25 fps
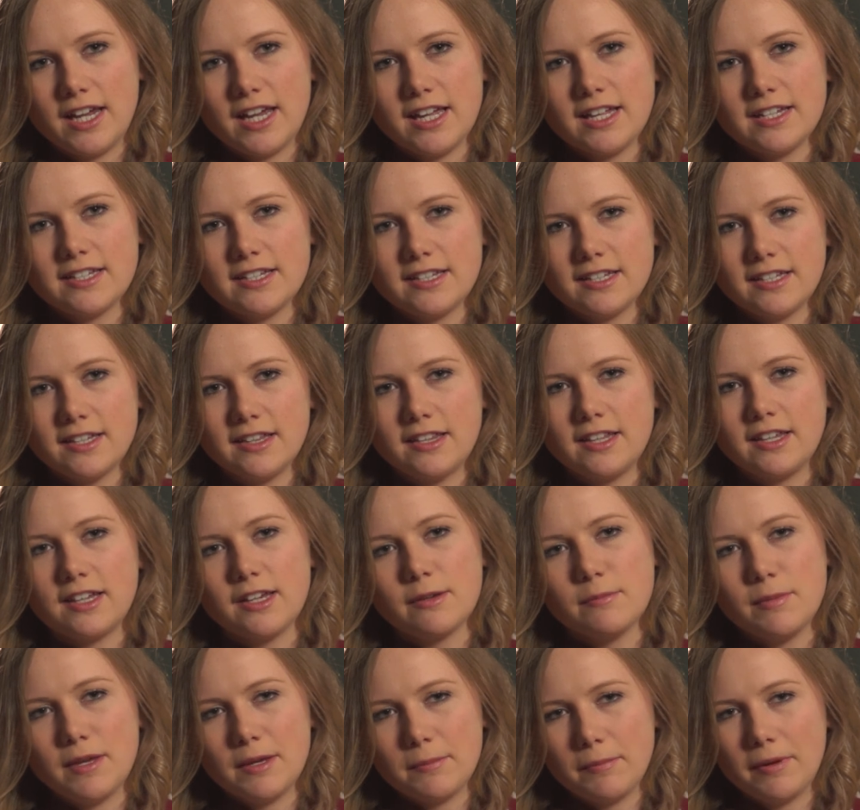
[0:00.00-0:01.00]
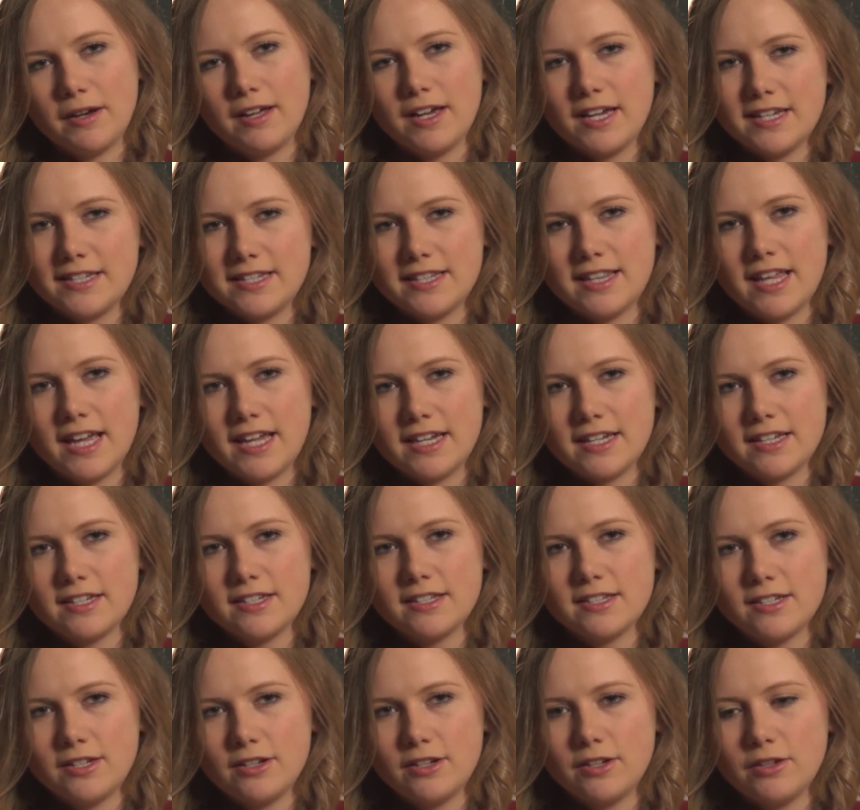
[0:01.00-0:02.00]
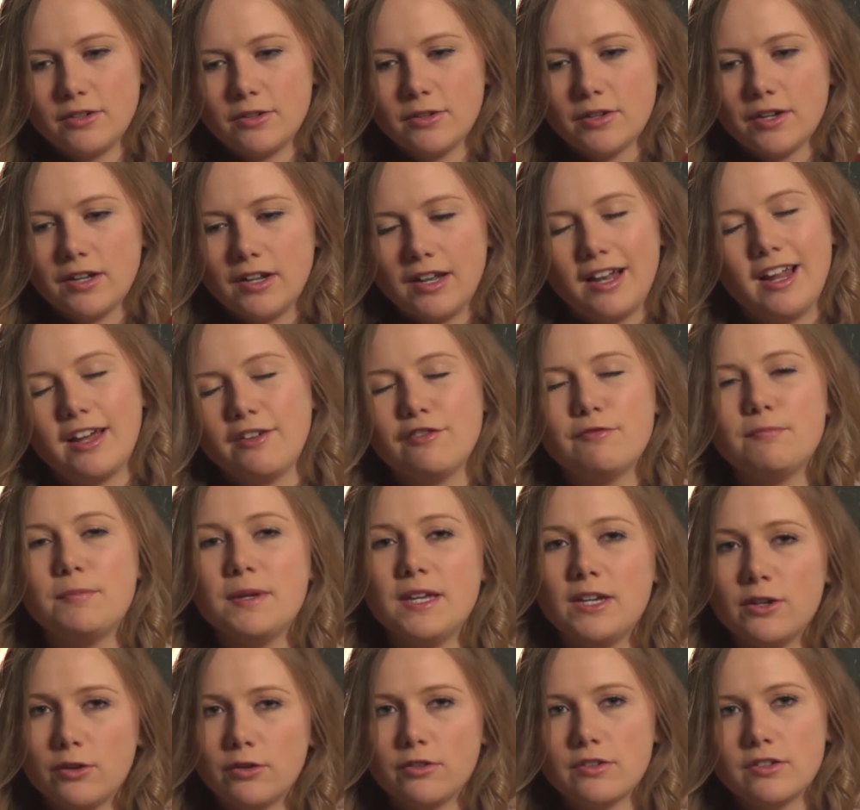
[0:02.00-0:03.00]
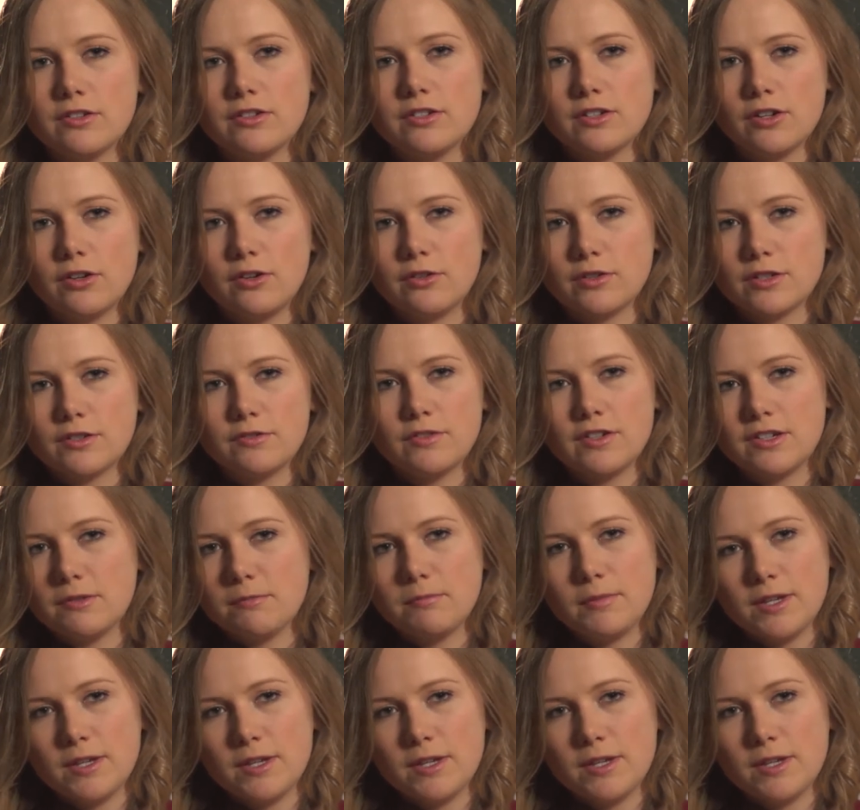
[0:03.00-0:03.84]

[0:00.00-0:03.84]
it that can be applied then to life beyond Oxford and